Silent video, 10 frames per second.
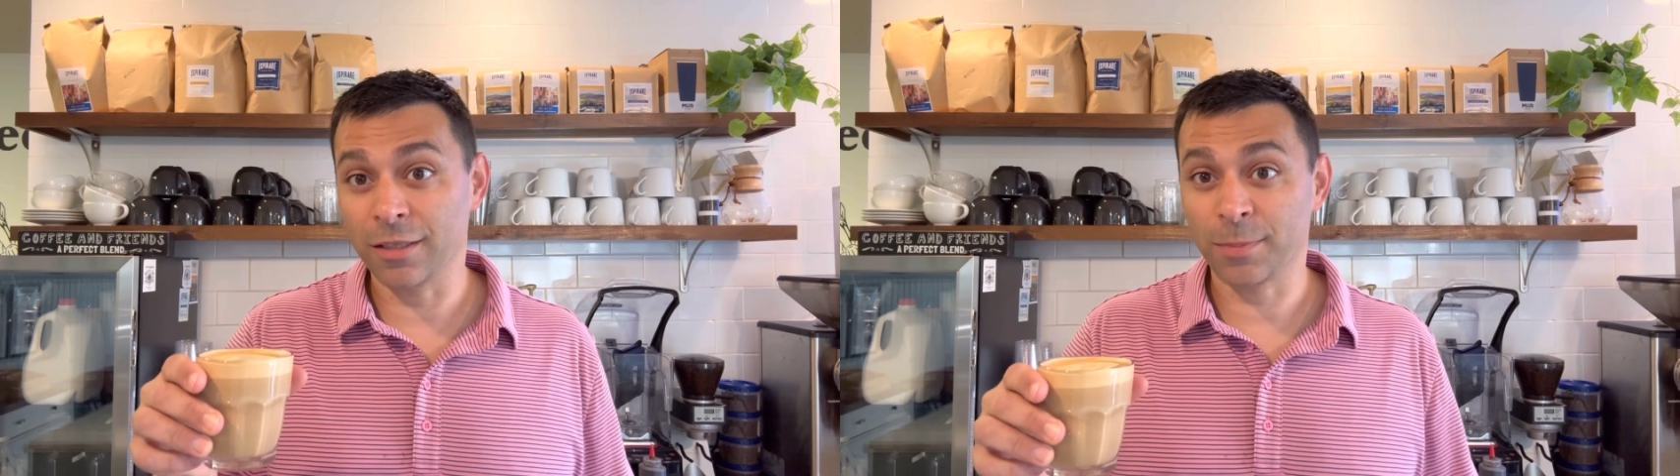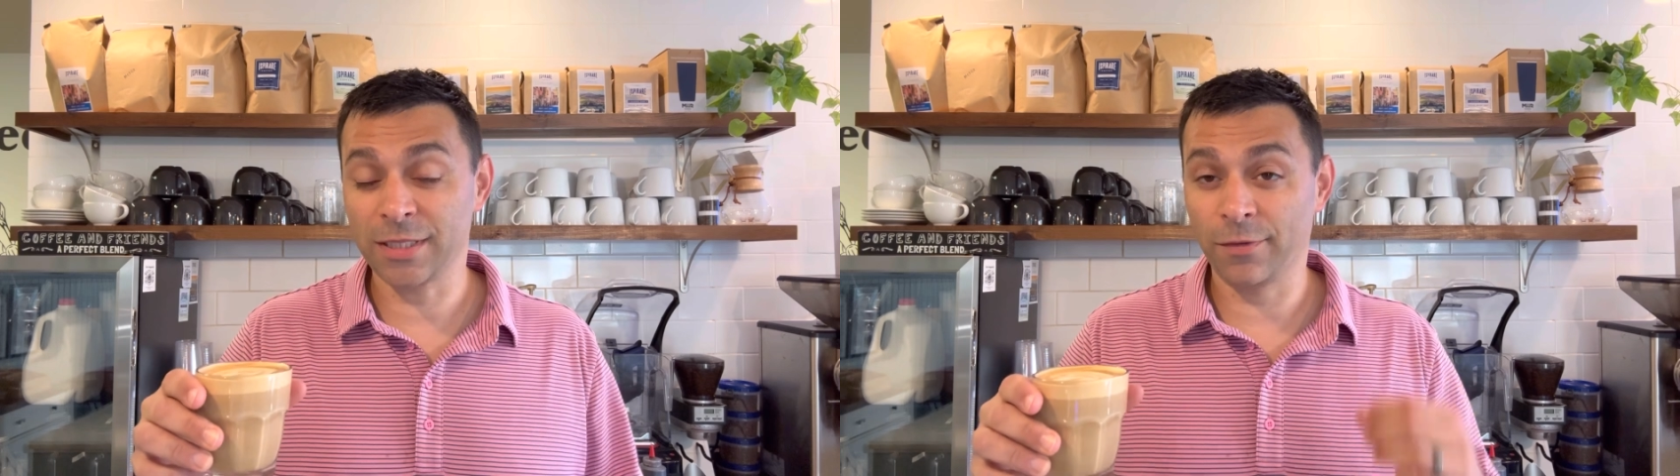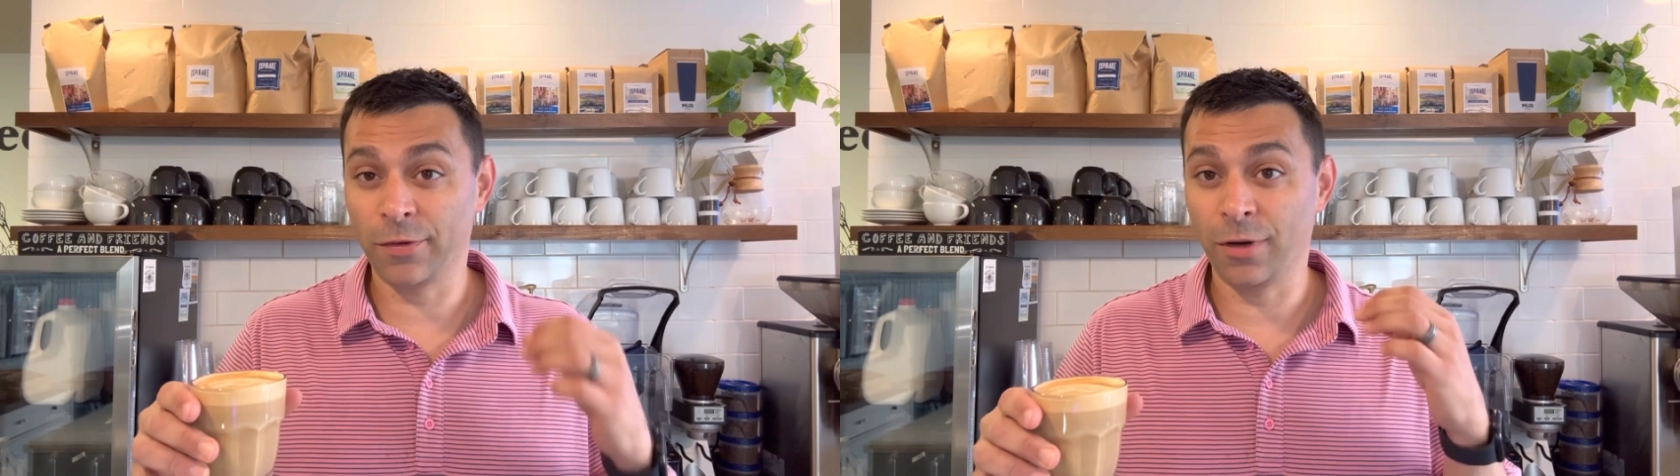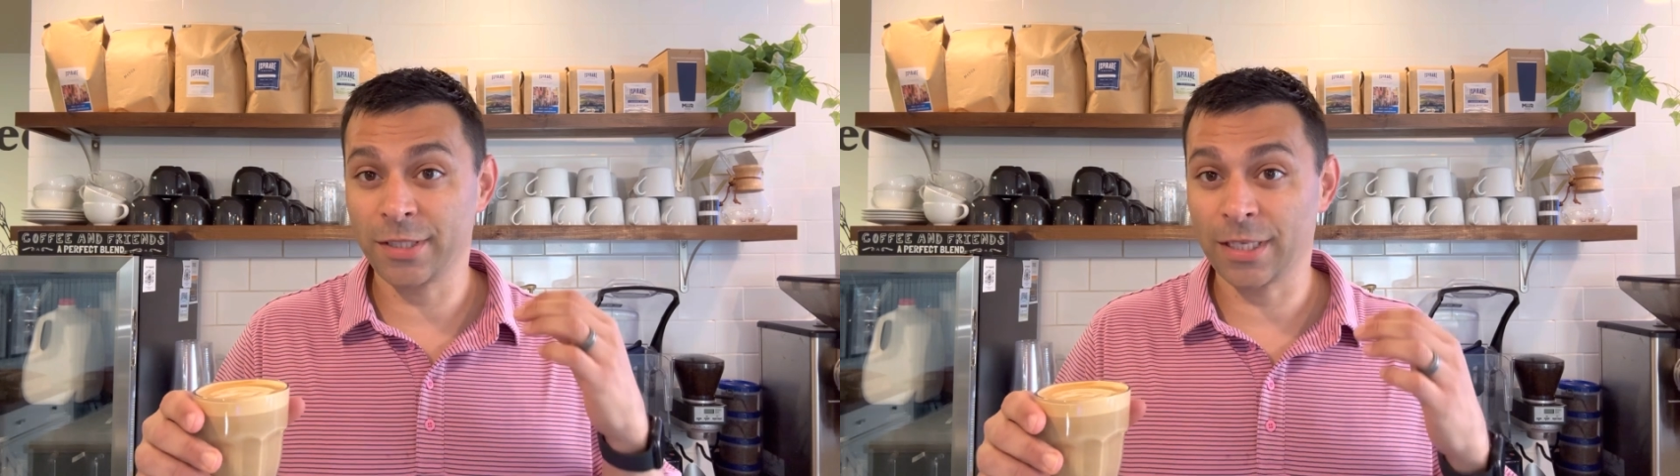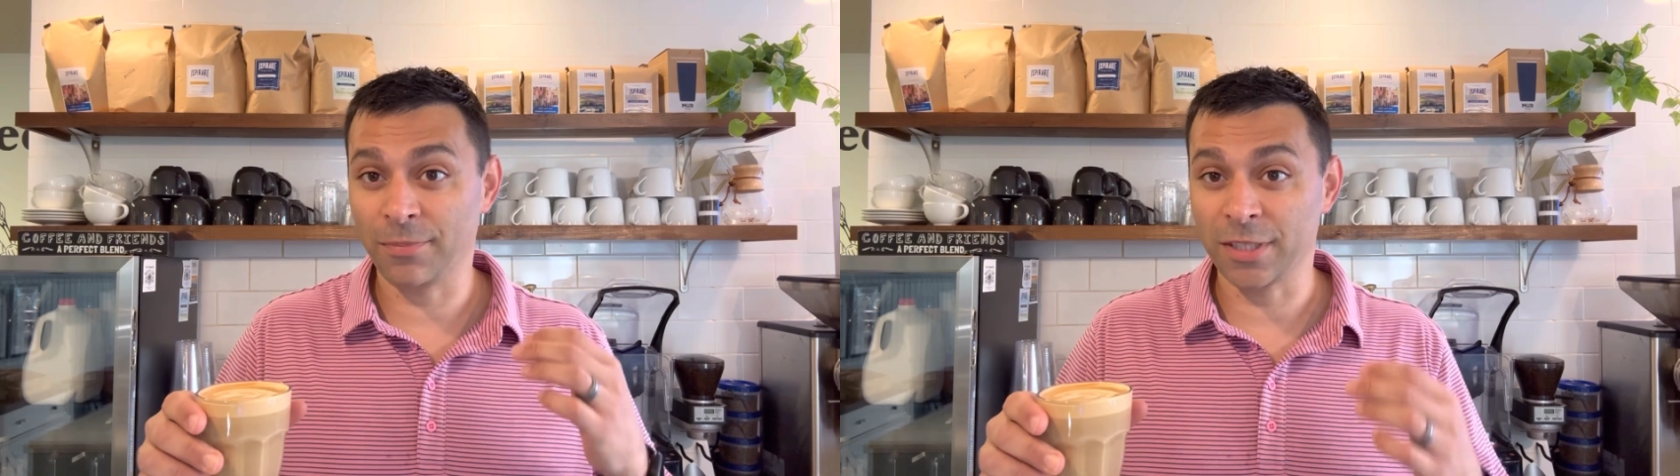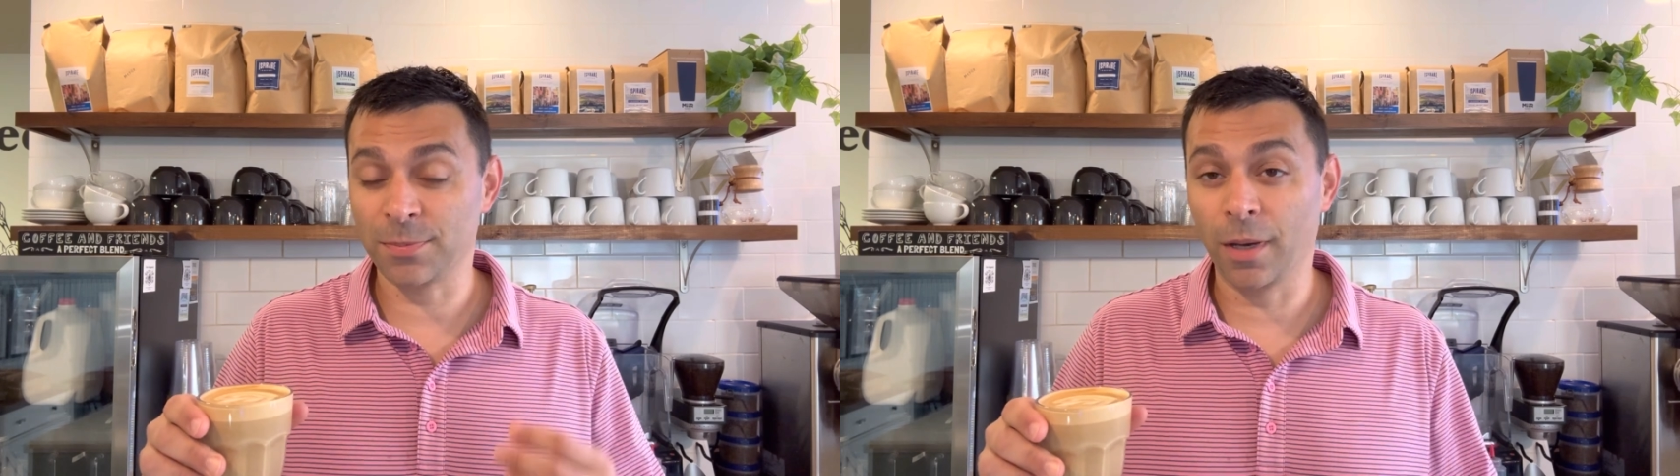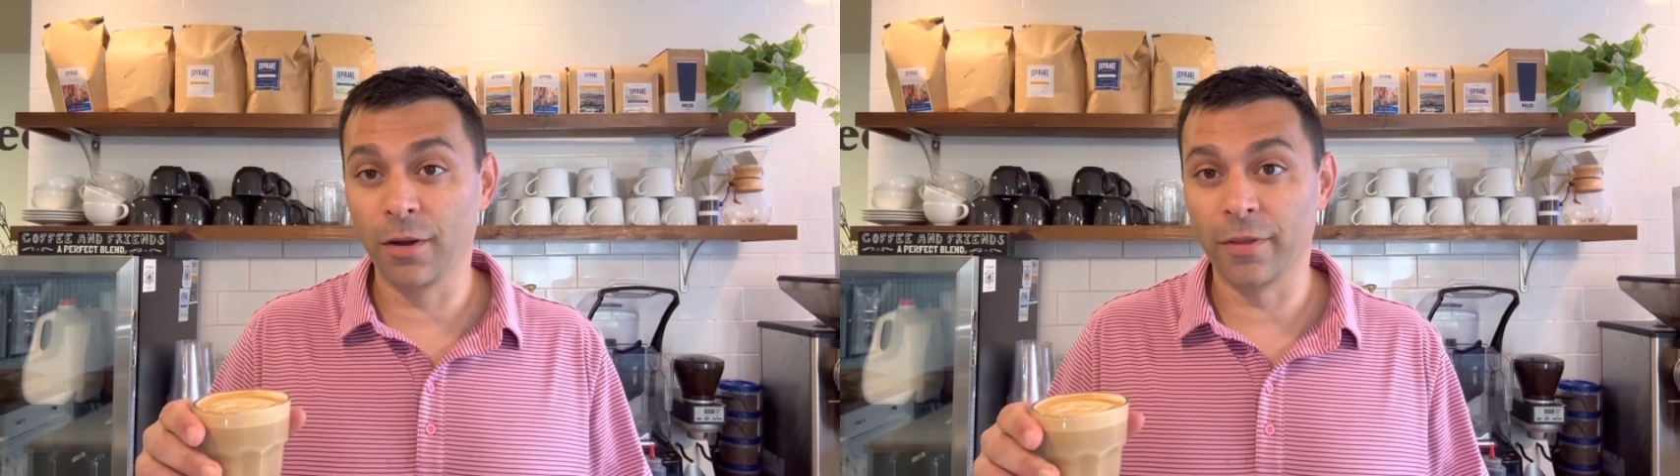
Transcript: especially if you want something smaller